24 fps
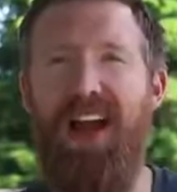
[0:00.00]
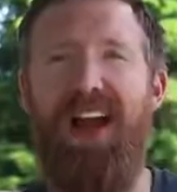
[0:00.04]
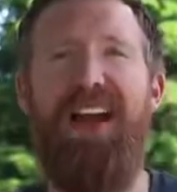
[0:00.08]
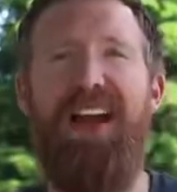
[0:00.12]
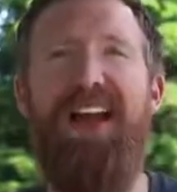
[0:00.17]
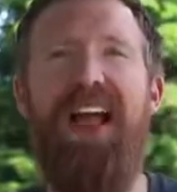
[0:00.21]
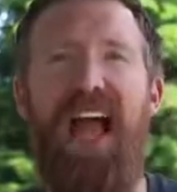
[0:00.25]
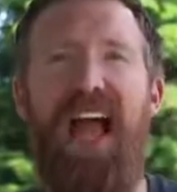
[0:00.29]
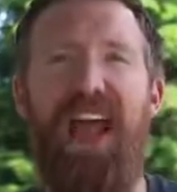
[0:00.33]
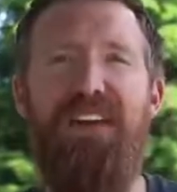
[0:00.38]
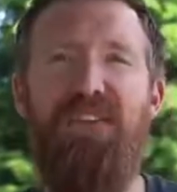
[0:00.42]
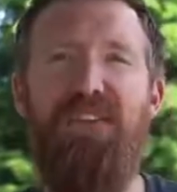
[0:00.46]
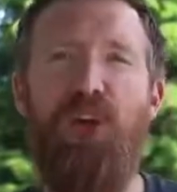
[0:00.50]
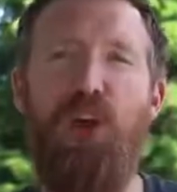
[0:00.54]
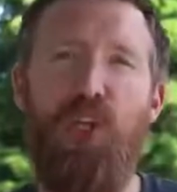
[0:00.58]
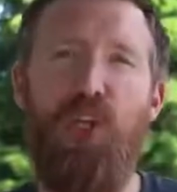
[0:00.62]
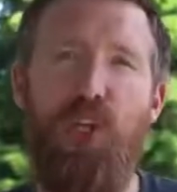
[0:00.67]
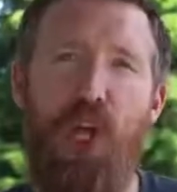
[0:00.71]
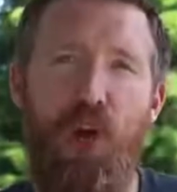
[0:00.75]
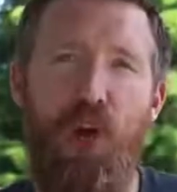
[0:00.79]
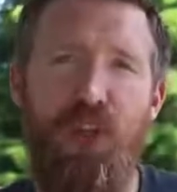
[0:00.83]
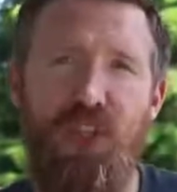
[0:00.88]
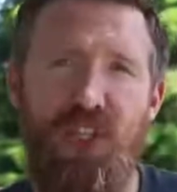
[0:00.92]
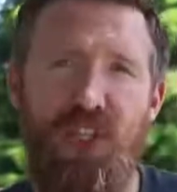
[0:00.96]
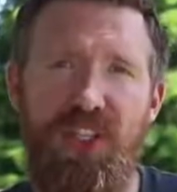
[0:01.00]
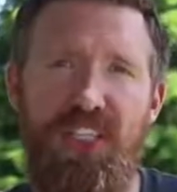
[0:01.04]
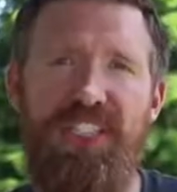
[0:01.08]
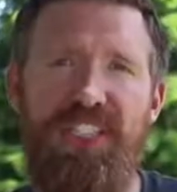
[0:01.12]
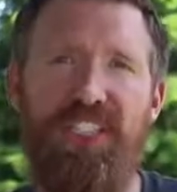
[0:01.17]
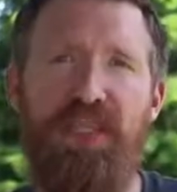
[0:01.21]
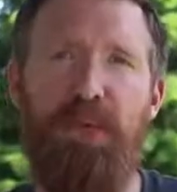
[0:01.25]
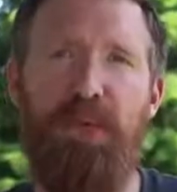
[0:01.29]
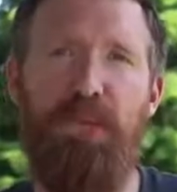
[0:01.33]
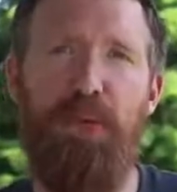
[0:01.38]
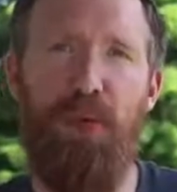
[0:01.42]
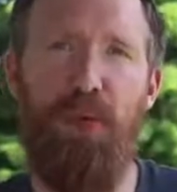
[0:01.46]
All right, a foreclosure
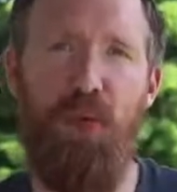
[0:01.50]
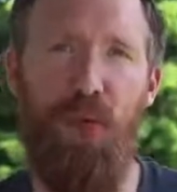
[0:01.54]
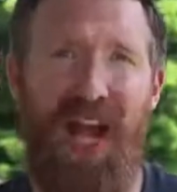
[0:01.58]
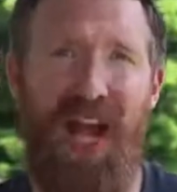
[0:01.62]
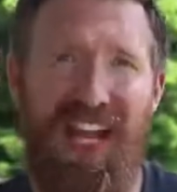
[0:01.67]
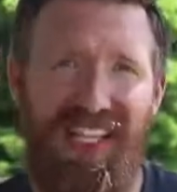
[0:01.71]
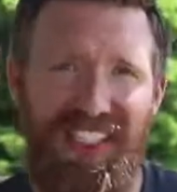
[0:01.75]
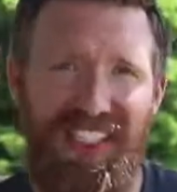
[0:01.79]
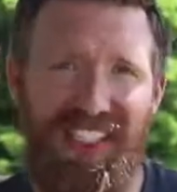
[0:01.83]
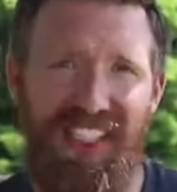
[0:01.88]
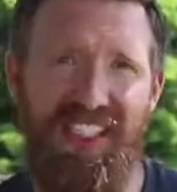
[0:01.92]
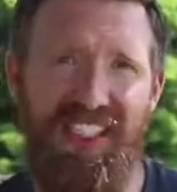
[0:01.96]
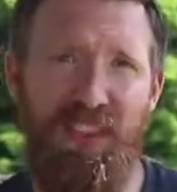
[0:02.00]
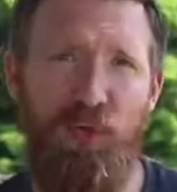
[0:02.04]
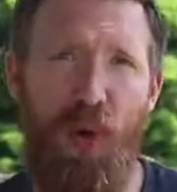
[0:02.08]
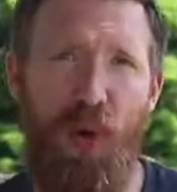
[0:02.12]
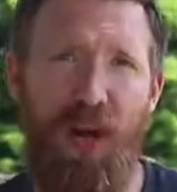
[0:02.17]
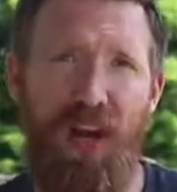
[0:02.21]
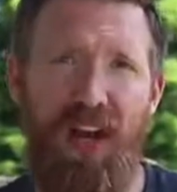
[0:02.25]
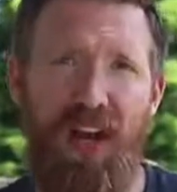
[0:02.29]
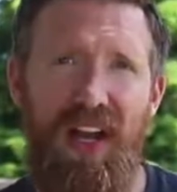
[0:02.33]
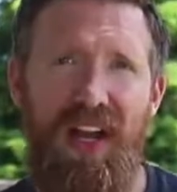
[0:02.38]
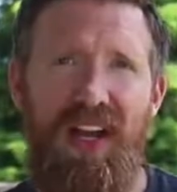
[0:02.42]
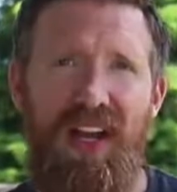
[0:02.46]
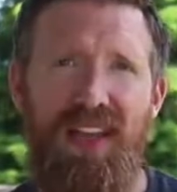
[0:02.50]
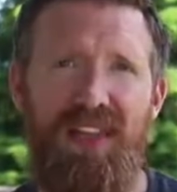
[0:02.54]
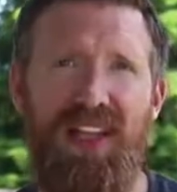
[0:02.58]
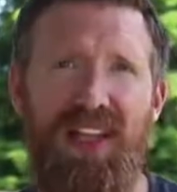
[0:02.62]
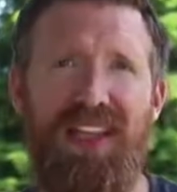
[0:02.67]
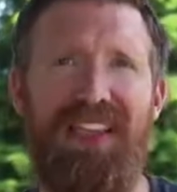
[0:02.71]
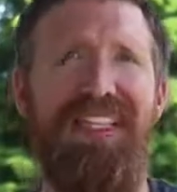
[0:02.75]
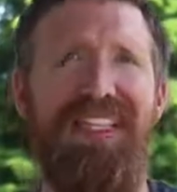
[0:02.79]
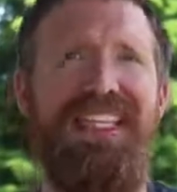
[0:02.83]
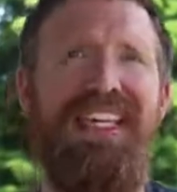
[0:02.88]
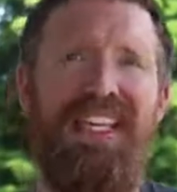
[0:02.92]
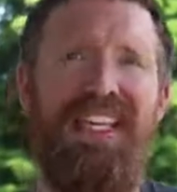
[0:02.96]
is the process where the
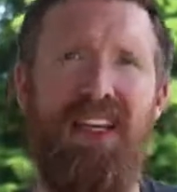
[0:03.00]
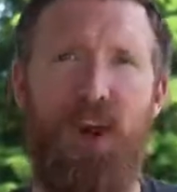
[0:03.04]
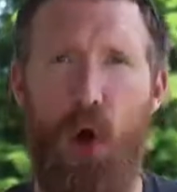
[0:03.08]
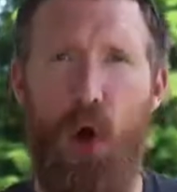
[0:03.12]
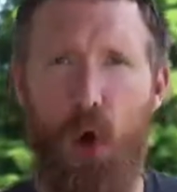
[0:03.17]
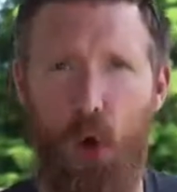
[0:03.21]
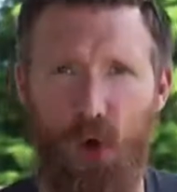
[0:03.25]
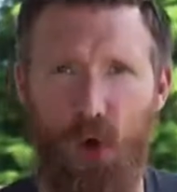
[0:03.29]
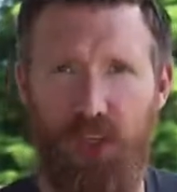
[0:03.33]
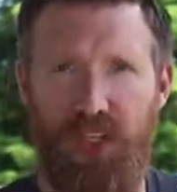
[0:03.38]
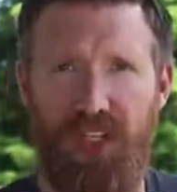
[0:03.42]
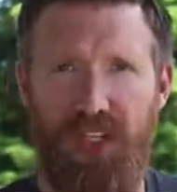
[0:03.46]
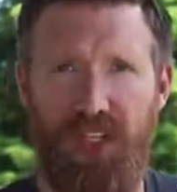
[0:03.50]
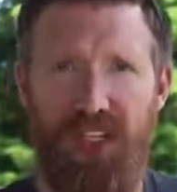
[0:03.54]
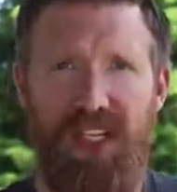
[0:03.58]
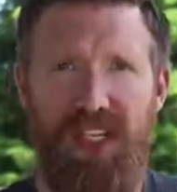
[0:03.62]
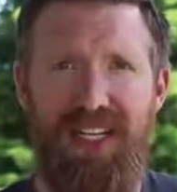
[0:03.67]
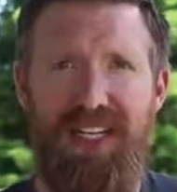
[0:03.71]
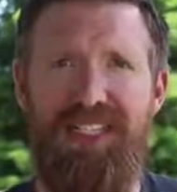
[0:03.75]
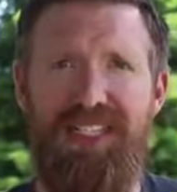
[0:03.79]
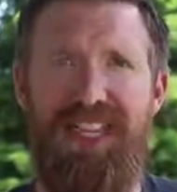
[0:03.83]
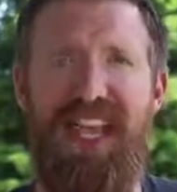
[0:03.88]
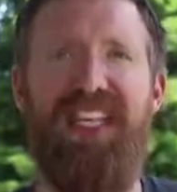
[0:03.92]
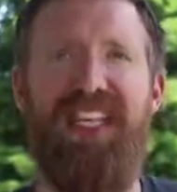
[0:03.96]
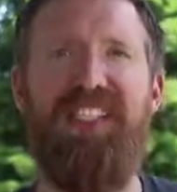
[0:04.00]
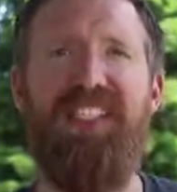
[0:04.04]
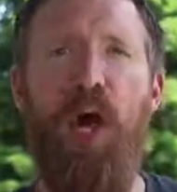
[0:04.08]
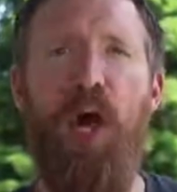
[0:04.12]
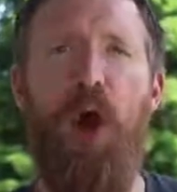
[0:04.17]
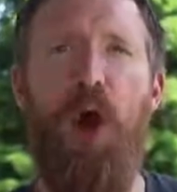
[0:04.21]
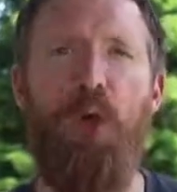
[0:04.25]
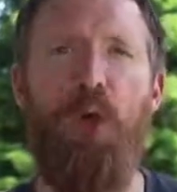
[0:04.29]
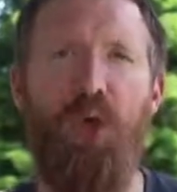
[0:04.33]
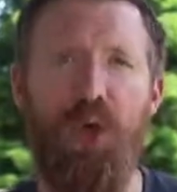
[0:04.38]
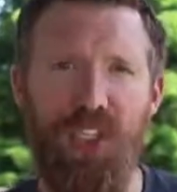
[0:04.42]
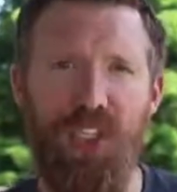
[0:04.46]
lien holder takes
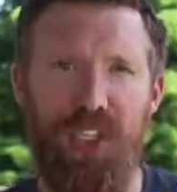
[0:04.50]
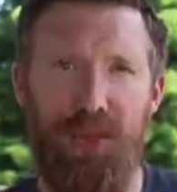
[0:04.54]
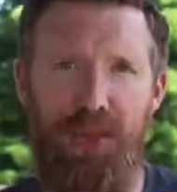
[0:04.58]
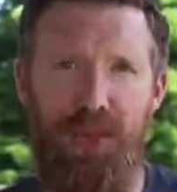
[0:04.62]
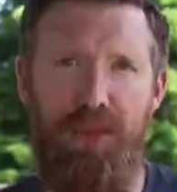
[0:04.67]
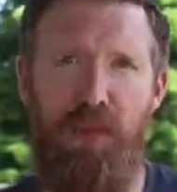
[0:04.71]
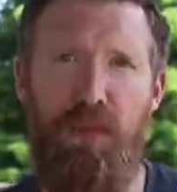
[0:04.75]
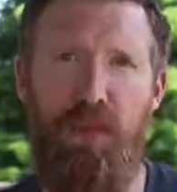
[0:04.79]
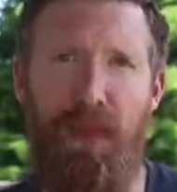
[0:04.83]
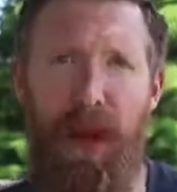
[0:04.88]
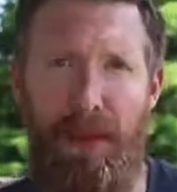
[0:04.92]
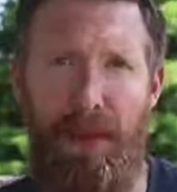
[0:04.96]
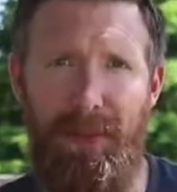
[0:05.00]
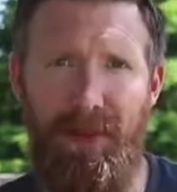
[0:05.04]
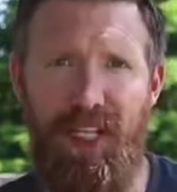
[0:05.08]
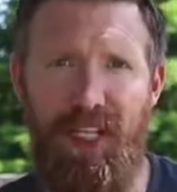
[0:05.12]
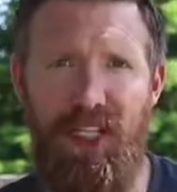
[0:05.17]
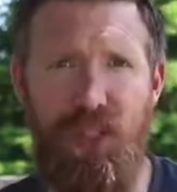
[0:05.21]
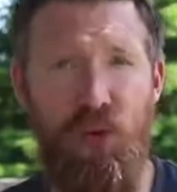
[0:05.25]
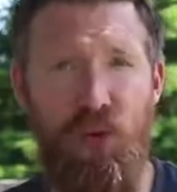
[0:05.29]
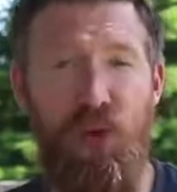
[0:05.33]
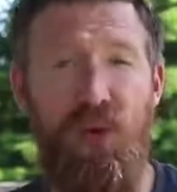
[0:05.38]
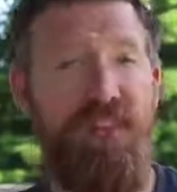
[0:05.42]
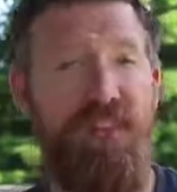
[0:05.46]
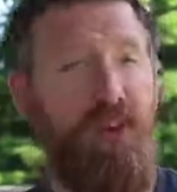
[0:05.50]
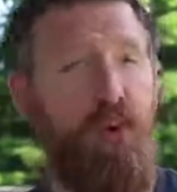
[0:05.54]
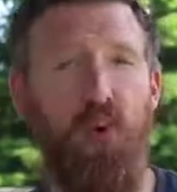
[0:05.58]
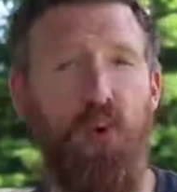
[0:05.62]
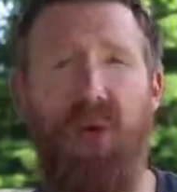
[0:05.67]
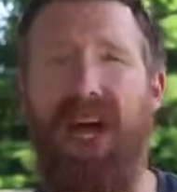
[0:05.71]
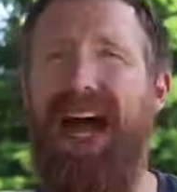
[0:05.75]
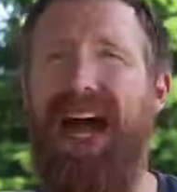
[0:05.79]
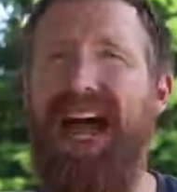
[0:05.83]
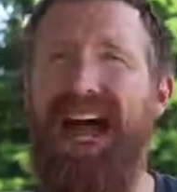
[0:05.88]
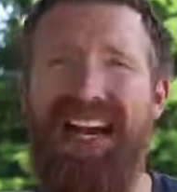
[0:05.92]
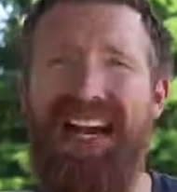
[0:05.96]
ownership of a property due to a
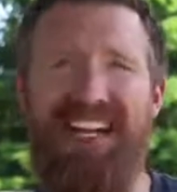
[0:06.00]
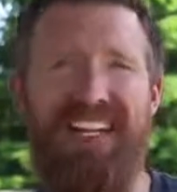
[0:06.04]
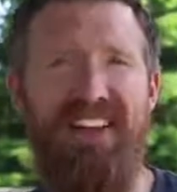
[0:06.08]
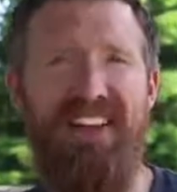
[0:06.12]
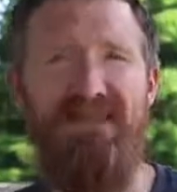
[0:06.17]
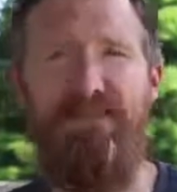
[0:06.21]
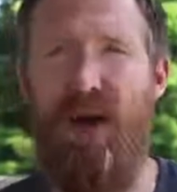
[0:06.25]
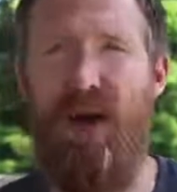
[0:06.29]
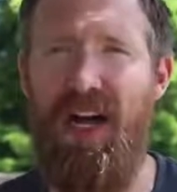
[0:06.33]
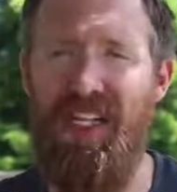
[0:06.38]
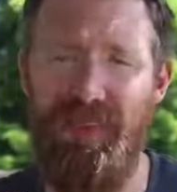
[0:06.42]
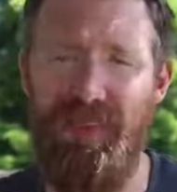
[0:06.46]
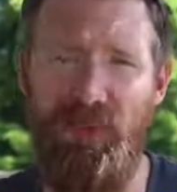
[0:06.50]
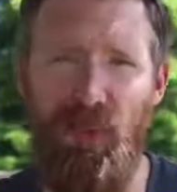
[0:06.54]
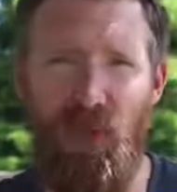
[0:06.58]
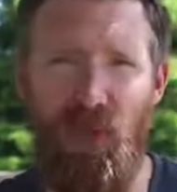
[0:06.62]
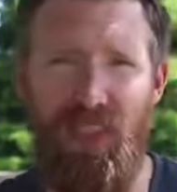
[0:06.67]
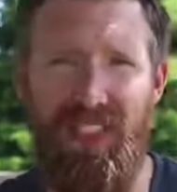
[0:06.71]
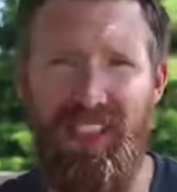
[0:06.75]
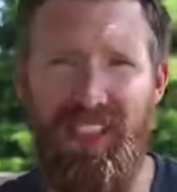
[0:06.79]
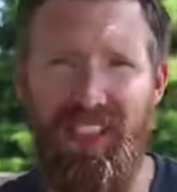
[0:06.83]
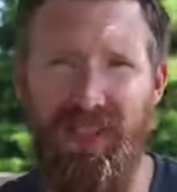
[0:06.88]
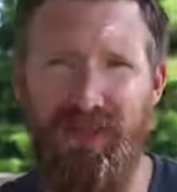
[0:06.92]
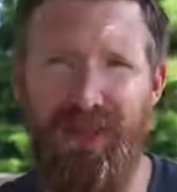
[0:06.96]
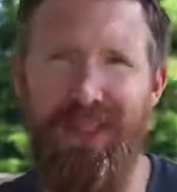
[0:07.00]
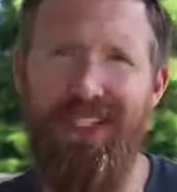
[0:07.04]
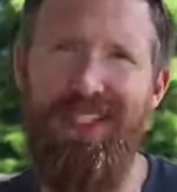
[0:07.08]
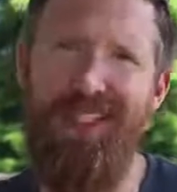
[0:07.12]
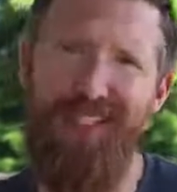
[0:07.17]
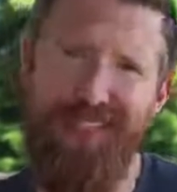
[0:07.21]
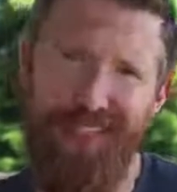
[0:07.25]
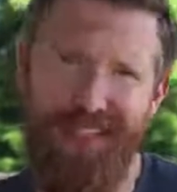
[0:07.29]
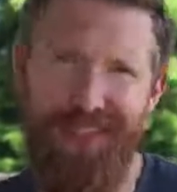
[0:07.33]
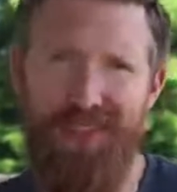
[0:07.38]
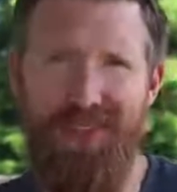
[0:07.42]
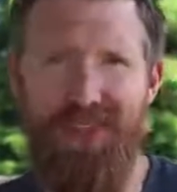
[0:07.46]
variety of possible reasons, but
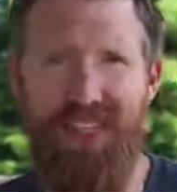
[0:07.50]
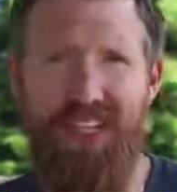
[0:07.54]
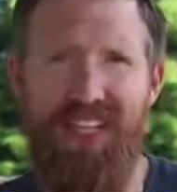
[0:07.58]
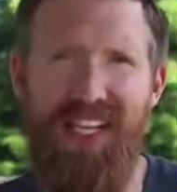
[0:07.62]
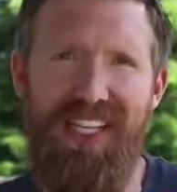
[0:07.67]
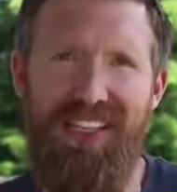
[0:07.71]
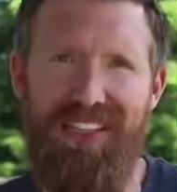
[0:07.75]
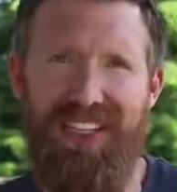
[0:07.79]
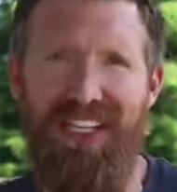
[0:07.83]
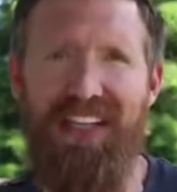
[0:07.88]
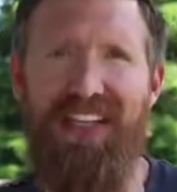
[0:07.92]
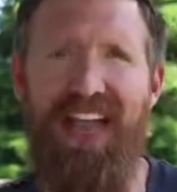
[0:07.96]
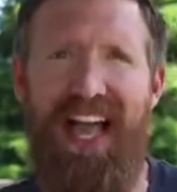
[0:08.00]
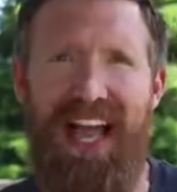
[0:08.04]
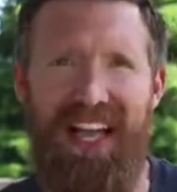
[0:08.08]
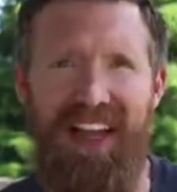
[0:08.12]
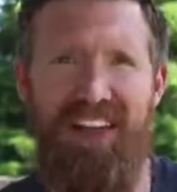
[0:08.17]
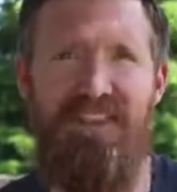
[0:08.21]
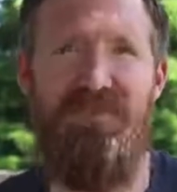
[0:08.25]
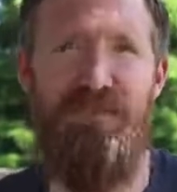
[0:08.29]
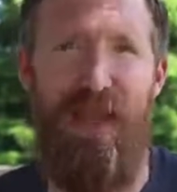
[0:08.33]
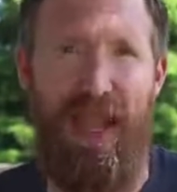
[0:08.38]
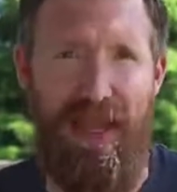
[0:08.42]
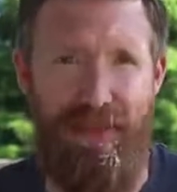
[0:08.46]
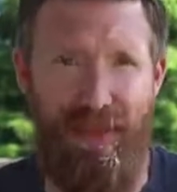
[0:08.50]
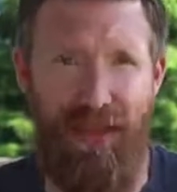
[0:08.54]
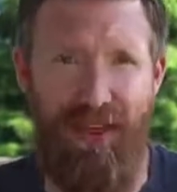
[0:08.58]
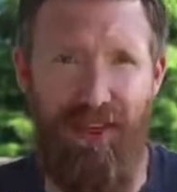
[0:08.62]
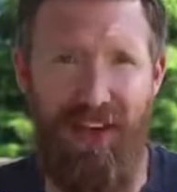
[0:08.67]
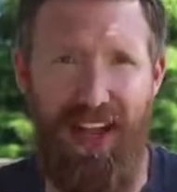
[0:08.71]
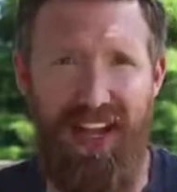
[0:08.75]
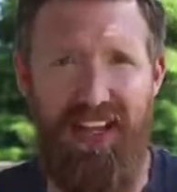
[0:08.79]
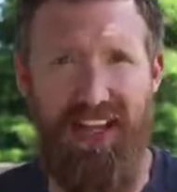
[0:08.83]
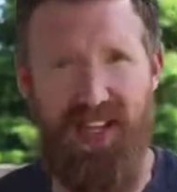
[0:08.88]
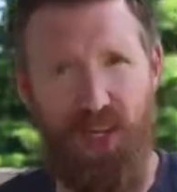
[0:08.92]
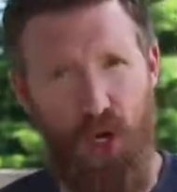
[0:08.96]
usually it's the lack of payment, right?